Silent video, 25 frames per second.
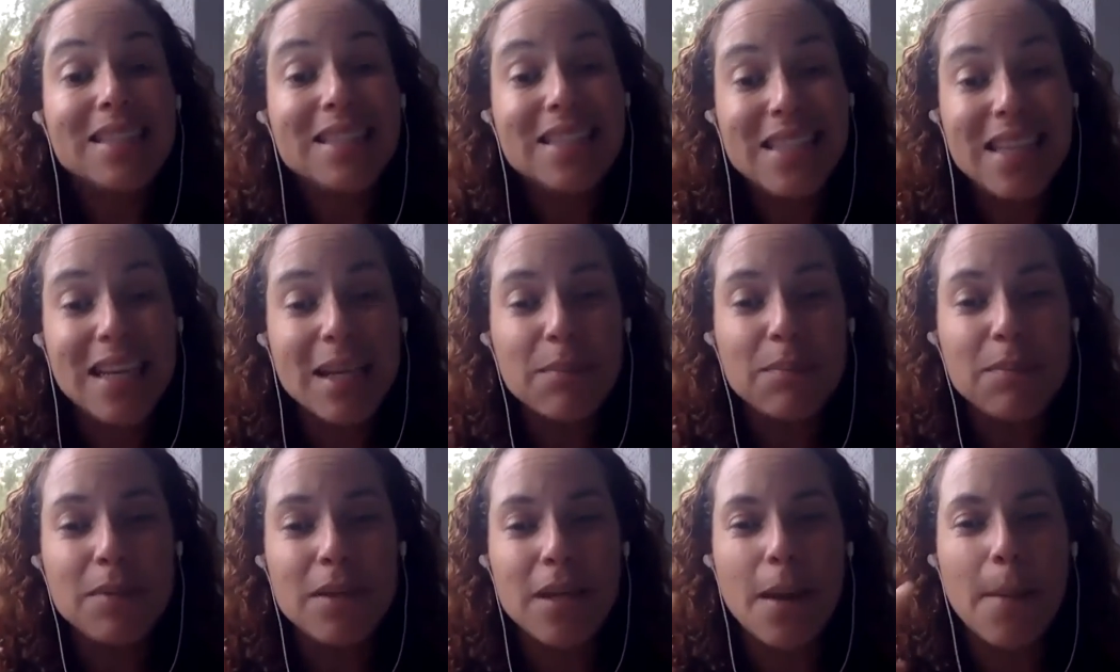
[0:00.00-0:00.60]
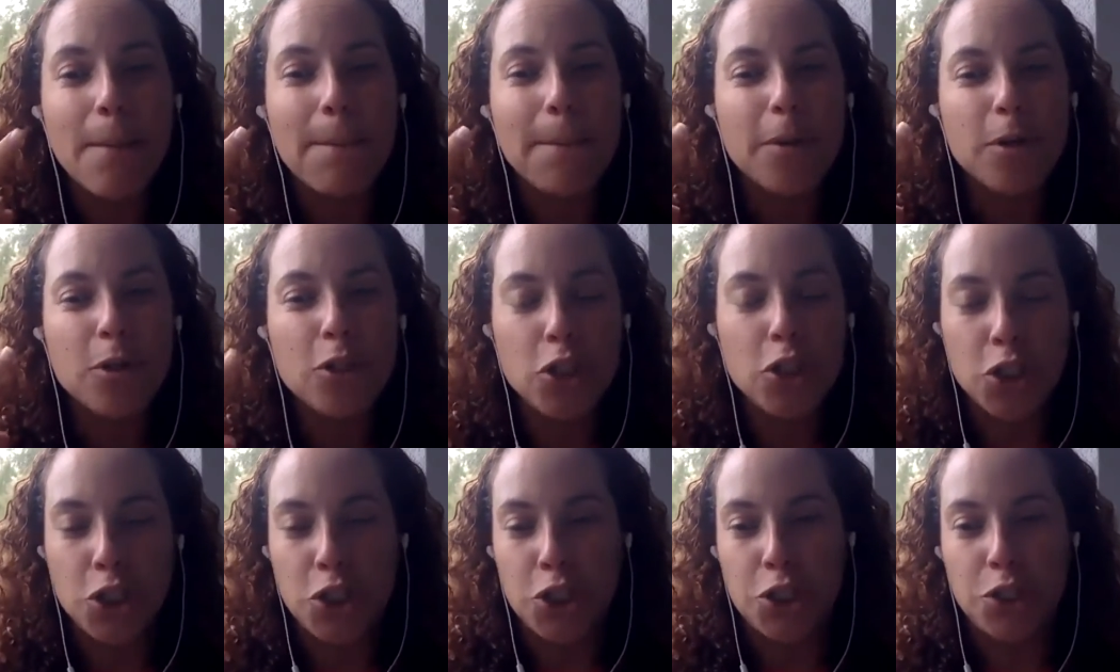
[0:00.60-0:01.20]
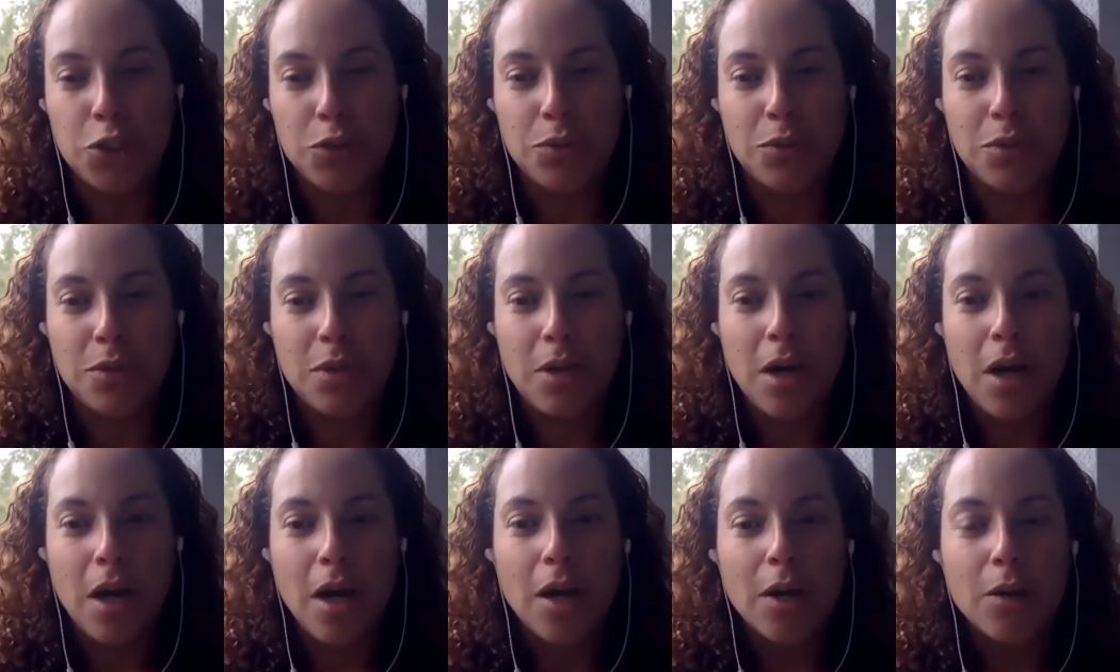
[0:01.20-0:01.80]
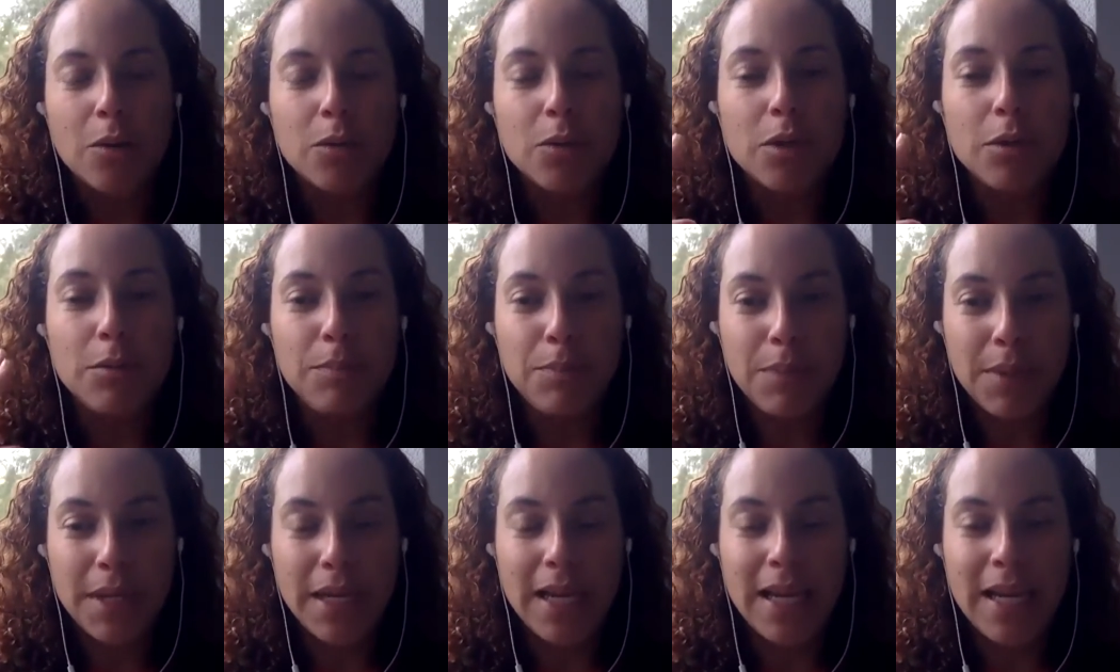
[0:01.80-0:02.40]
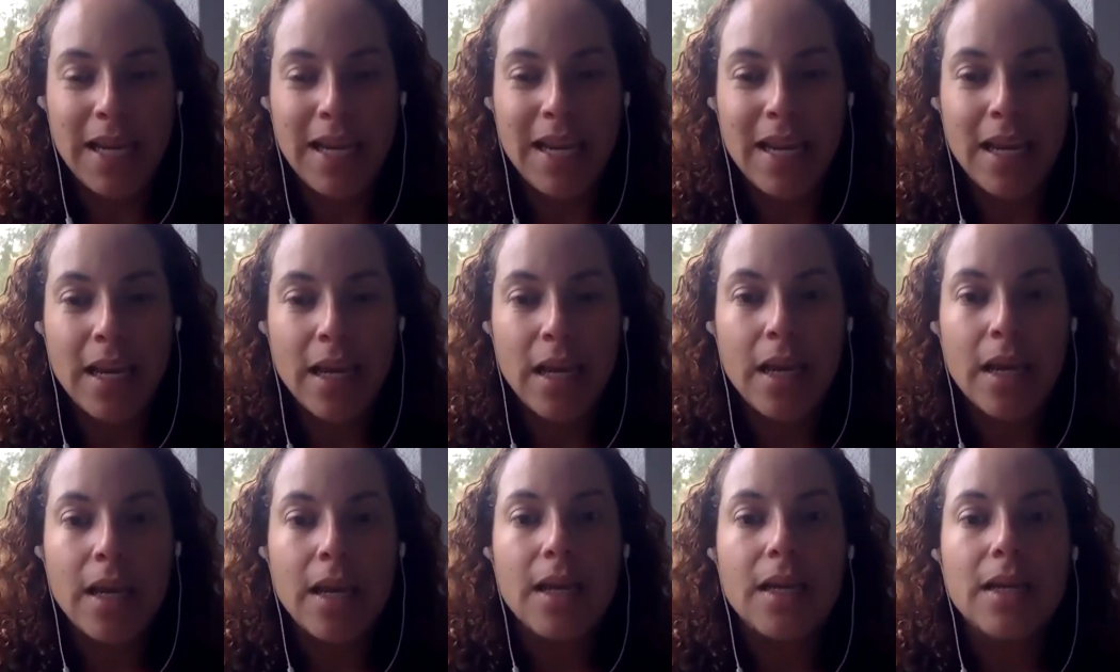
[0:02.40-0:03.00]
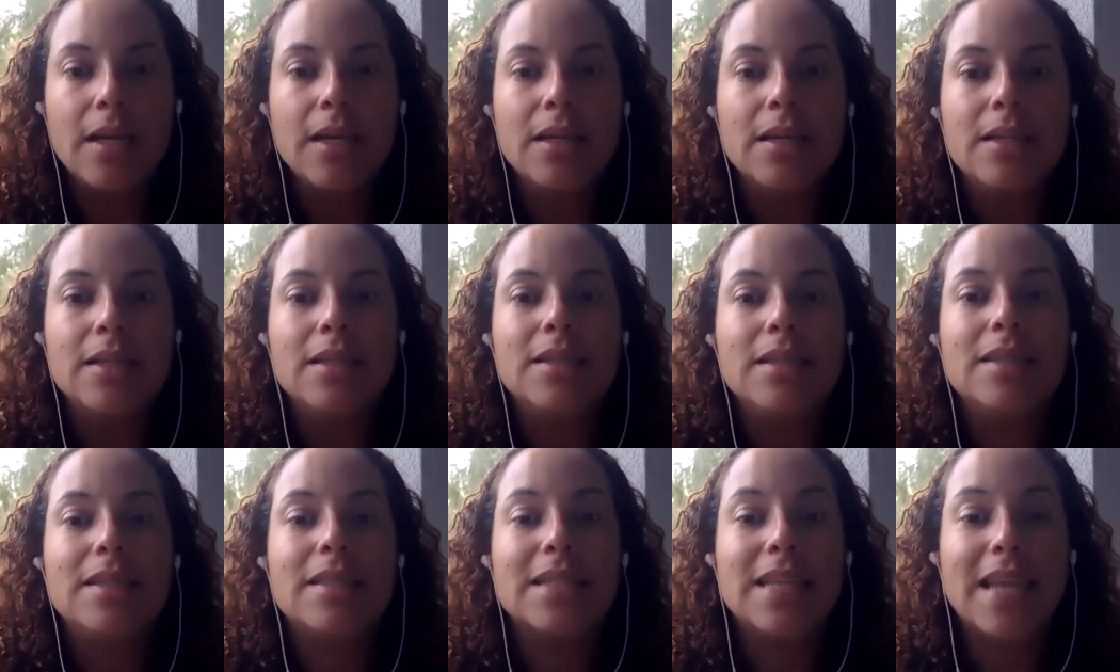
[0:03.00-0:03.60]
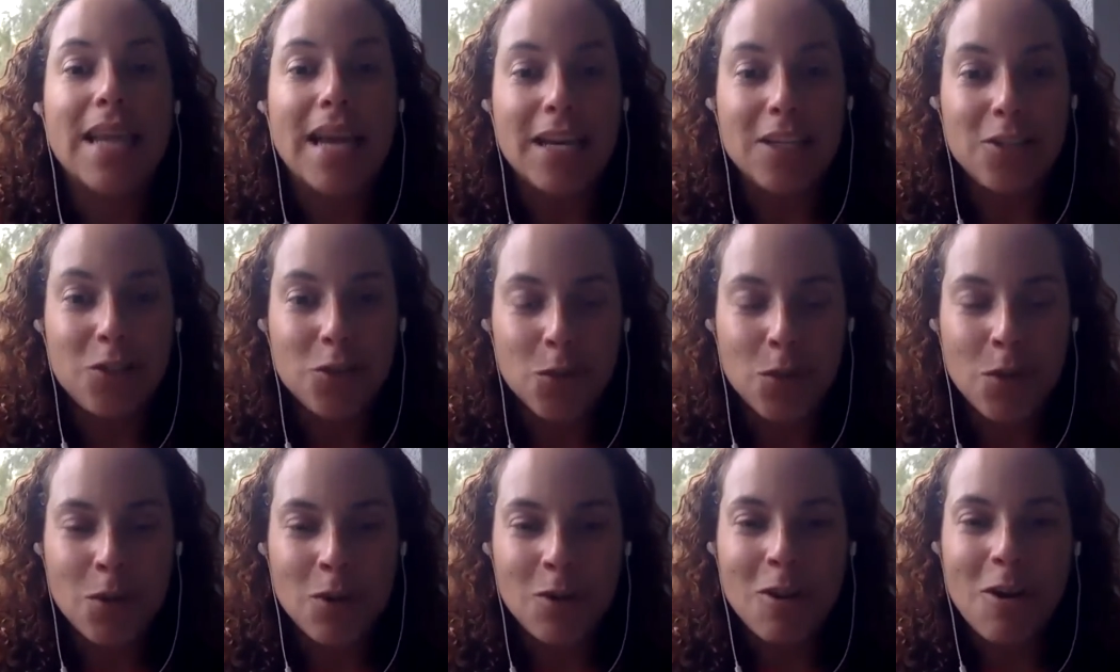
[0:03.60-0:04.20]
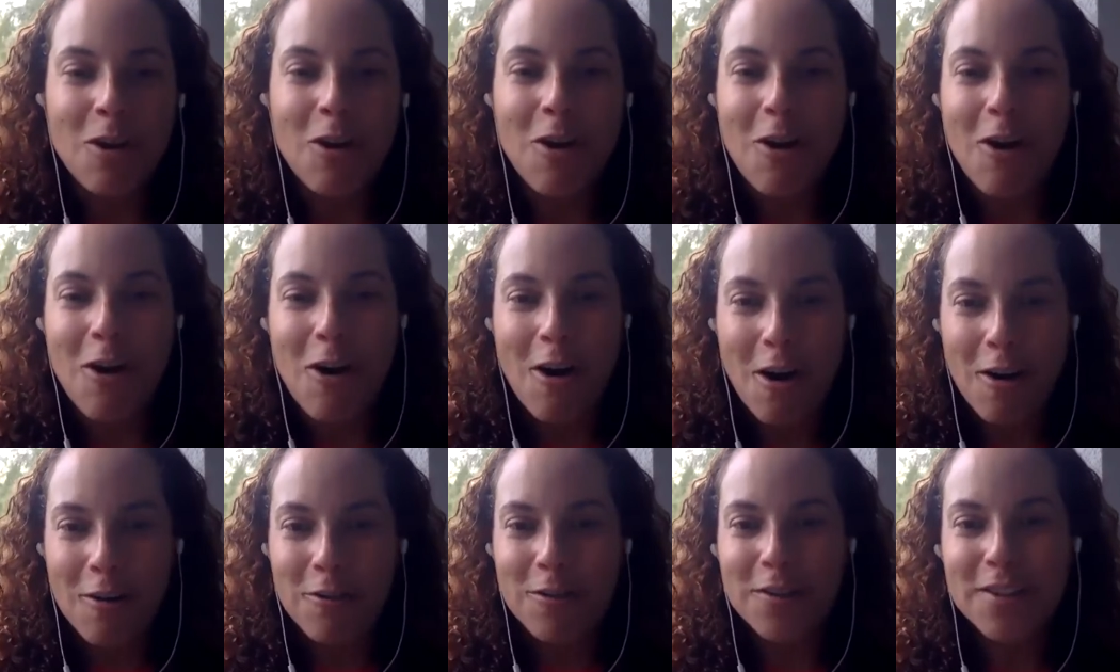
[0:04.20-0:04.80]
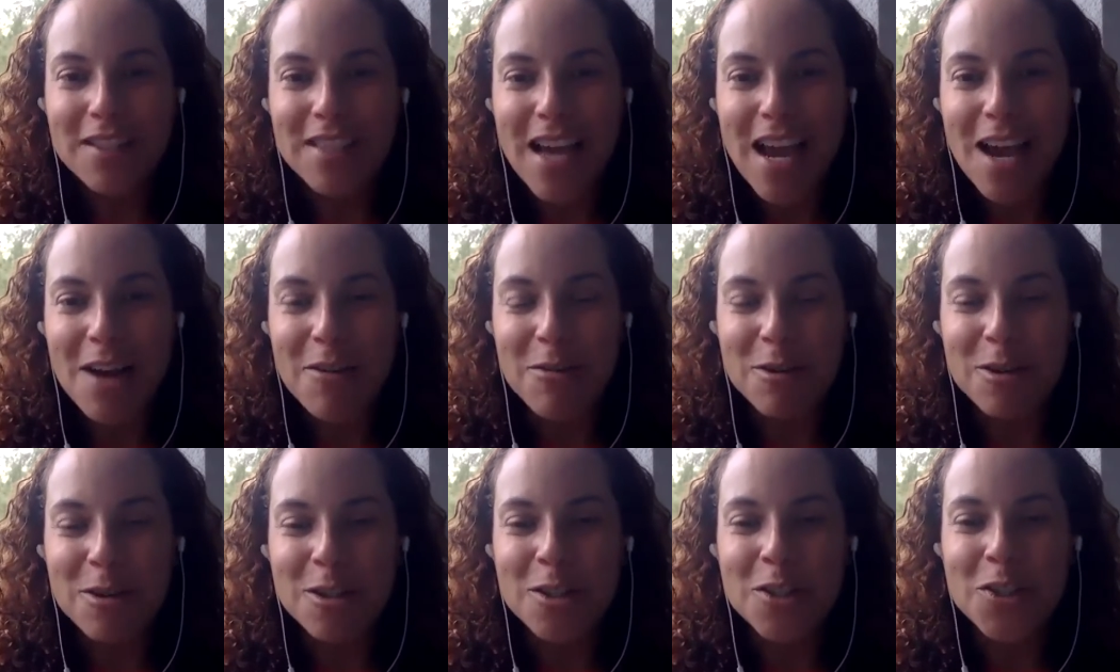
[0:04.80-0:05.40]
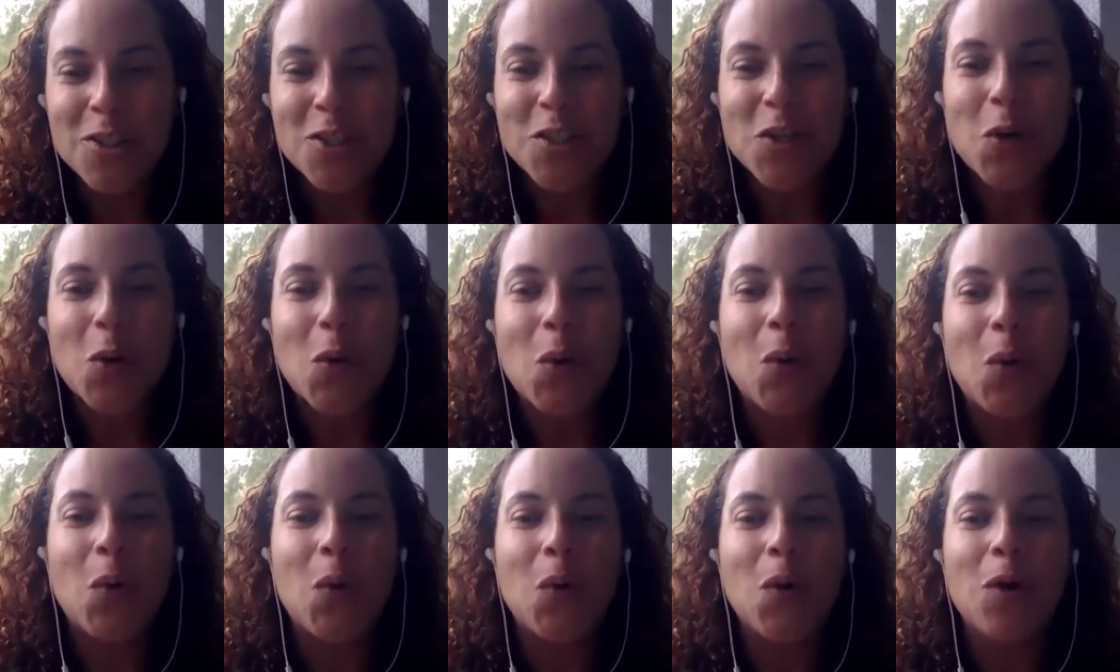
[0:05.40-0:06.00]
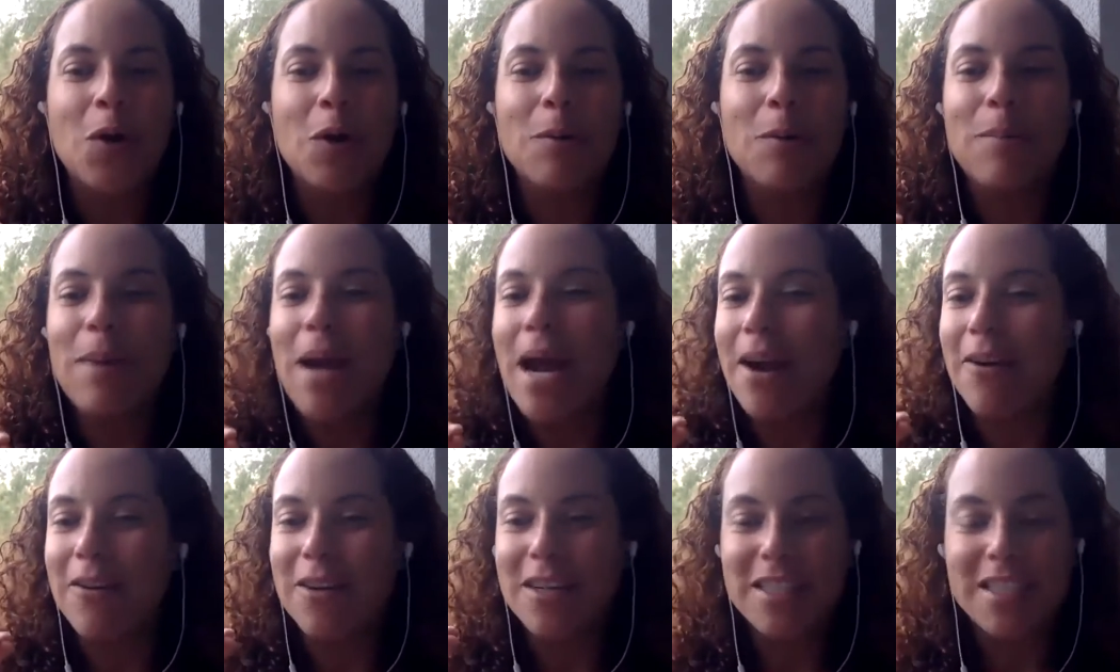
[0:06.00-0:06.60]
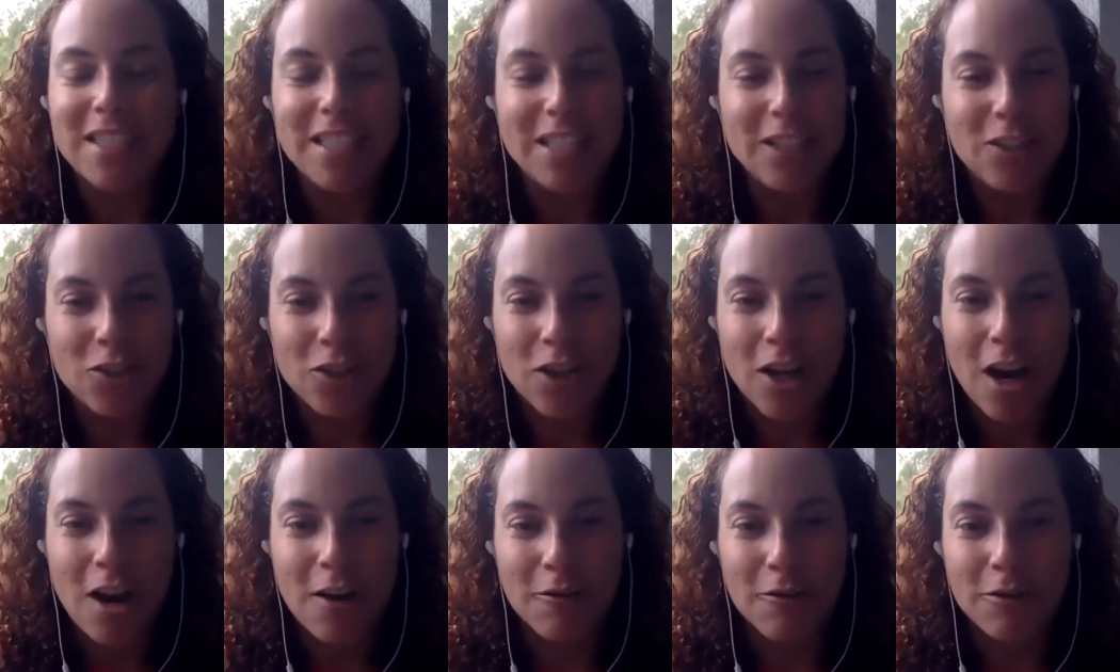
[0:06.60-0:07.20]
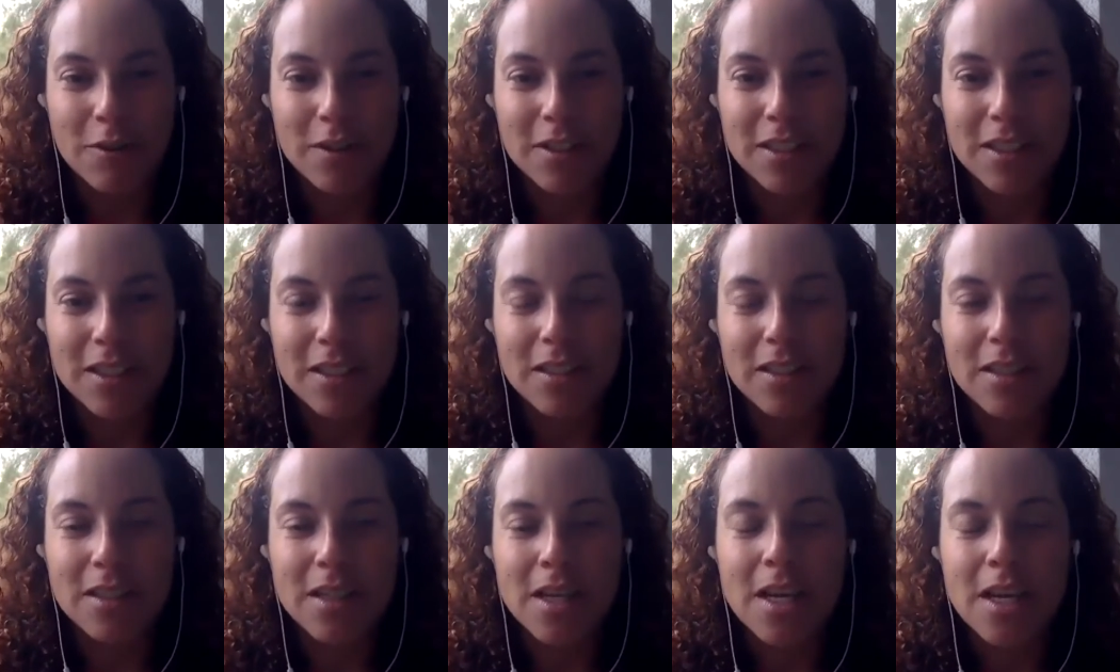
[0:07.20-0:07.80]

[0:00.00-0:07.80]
Tip number 2 would be schedule office hours or parent teacher conferences.